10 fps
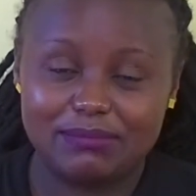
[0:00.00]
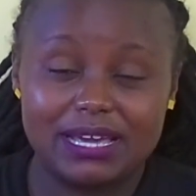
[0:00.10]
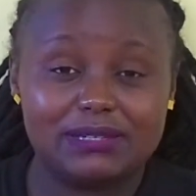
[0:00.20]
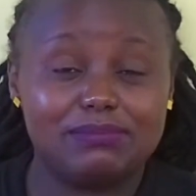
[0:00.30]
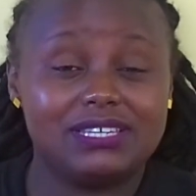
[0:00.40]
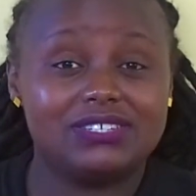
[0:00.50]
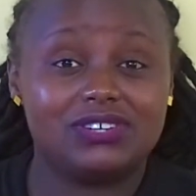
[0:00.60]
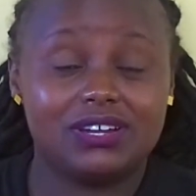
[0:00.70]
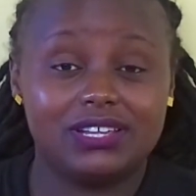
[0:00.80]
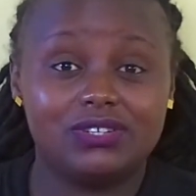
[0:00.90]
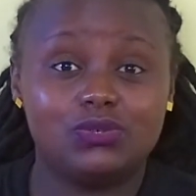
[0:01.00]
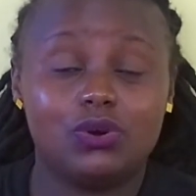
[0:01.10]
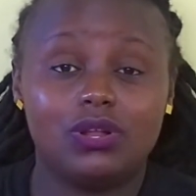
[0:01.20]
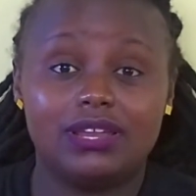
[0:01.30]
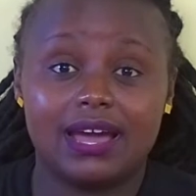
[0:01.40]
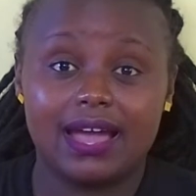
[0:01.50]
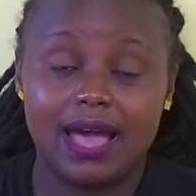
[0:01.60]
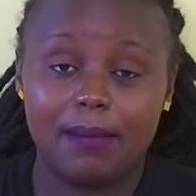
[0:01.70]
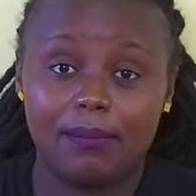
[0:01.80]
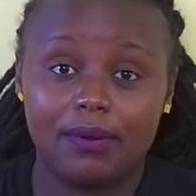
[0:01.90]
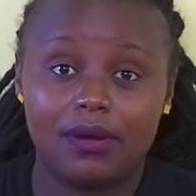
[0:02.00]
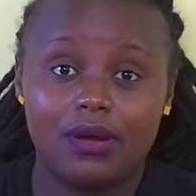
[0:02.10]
might be struggling to hold a cup